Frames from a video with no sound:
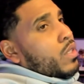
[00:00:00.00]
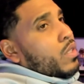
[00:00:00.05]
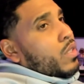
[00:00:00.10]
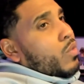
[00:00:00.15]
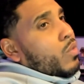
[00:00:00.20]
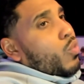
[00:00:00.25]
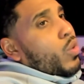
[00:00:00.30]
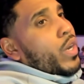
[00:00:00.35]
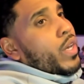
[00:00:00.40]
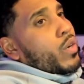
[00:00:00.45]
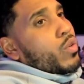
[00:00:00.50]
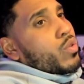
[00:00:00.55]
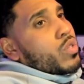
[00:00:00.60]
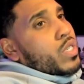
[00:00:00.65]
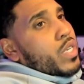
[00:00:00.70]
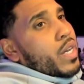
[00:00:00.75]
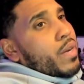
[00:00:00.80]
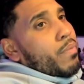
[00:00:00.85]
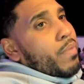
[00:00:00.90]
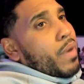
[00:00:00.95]
the weirdos
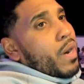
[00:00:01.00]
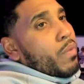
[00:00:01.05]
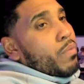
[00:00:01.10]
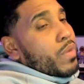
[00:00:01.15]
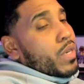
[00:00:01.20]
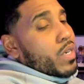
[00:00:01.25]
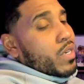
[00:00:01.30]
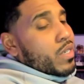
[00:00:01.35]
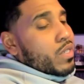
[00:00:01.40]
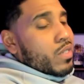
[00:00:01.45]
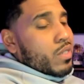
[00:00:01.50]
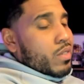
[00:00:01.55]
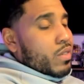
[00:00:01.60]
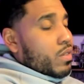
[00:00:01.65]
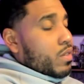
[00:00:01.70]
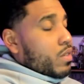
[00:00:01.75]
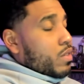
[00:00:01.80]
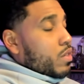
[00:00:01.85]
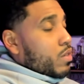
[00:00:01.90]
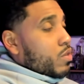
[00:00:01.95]
say about me, because he's
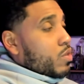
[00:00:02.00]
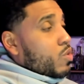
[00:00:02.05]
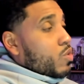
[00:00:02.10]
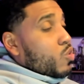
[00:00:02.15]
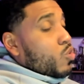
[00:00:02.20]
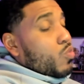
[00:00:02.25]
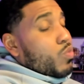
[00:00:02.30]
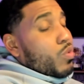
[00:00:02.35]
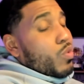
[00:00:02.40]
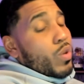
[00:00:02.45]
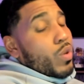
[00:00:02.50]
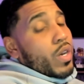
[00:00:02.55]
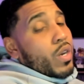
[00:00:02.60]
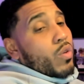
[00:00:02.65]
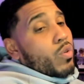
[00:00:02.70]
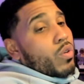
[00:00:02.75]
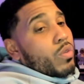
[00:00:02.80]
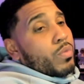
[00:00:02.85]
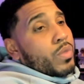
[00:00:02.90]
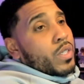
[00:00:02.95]
a super
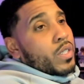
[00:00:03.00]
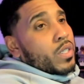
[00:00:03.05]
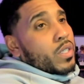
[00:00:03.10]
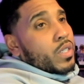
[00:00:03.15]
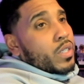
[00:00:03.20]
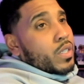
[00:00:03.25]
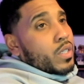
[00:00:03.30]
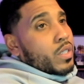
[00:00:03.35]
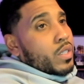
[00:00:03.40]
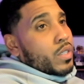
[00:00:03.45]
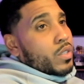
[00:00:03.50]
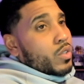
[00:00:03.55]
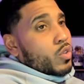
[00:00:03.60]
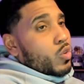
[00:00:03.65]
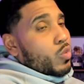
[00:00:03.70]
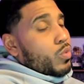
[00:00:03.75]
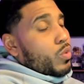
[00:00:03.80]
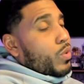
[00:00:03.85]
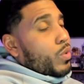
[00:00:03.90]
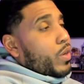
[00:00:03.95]
weirdo to me.
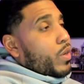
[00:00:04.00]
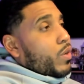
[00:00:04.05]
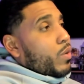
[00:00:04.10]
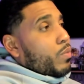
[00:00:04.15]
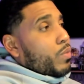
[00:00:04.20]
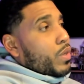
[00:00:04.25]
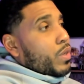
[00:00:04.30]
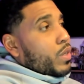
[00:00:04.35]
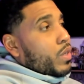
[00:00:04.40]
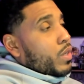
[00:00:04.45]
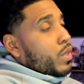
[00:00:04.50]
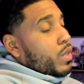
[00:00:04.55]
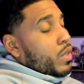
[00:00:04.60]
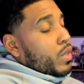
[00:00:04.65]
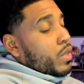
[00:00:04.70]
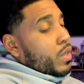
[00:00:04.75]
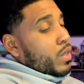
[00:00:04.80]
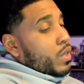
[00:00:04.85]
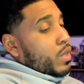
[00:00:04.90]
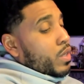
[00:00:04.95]
Super weirdo
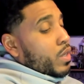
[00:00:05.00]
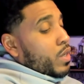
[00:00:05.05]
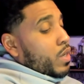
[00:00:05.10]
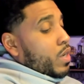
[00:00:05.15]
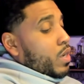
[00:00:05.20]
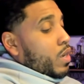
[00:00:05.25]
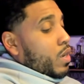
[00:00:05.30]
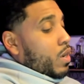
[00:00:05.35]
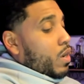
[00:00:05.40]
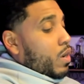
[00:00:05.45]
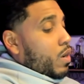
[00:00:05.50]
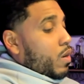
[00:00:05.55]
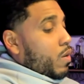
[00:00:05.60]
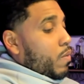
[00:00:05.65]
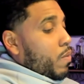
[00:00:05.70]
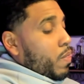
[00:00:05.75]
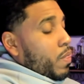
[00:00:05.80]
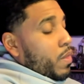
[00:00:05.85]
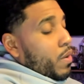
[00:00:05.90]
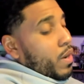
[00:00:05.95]

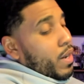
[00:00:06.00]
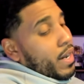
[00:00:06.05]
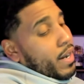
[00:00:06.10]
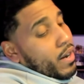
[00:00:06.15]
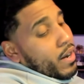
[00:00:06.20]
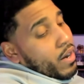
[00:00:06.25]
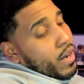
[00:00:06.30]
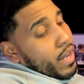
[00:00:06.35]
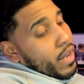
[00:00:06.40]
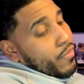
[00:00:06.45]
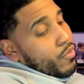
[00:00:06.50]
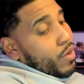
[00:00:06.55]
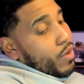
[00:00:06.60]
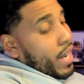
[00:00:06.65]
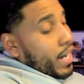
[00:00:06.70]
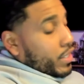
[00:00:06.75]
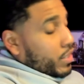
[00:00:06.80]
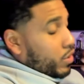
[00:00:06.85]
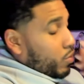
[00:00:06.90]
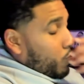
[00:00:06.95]
to me. If you
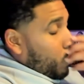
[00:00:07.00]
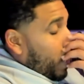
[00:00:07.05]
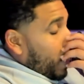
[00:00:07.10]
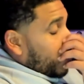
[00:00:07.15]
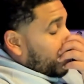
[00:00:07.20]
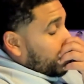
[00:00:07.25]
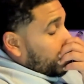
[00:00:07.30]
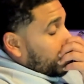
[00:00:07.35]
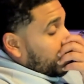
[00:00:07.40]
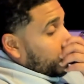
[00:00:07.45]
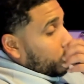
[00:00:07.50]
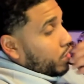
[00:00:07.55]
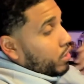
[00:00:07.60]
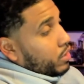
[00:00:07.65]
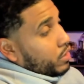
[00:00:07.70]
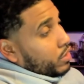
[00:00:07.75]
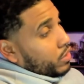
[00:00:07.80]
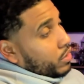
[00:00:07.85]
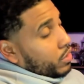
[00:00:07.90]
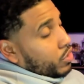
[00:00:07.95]
actually watch
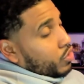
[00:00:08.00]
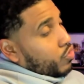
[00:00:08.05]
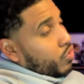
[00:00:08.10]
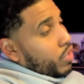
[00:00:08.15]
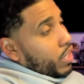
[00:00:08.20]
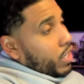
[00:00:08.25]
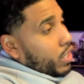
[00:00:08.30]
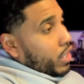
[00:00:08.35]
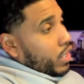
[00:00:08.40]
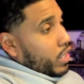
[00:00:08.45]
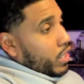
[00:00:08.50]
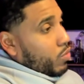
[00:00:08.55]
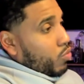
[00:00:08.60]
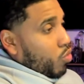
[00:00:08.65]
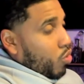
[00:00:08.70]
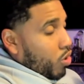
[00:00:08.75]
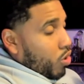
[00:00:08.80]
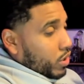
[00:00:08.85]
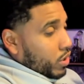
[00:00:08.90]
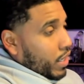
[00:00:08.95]
the trailer, he
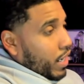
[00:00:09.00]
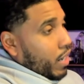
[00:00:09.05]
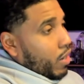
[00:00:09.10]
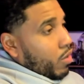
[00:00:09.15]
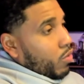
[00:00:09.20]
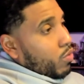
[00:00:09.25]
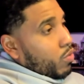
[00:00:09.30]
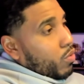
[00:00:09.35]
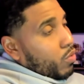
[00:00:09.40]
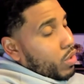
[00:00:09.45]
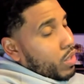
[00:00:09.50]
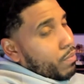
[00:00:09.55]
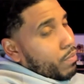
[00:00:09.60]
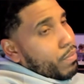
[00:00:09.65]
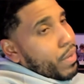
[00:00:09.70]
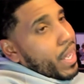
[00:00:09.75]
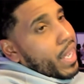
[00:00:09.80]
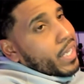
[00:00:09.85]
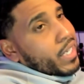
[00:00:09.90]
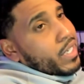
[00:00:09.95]
walked out with a
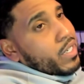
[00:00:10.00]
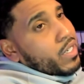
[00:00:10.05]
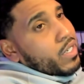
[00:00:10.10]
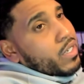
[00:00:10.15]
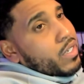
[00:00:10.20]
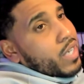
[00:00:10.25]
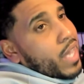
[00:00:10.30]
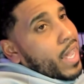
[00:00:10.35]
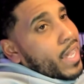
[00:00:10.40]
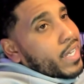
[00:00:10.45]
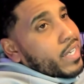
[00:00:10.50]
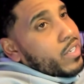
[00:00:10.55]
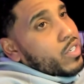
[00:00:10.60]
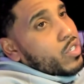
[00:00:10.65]
baggy Nike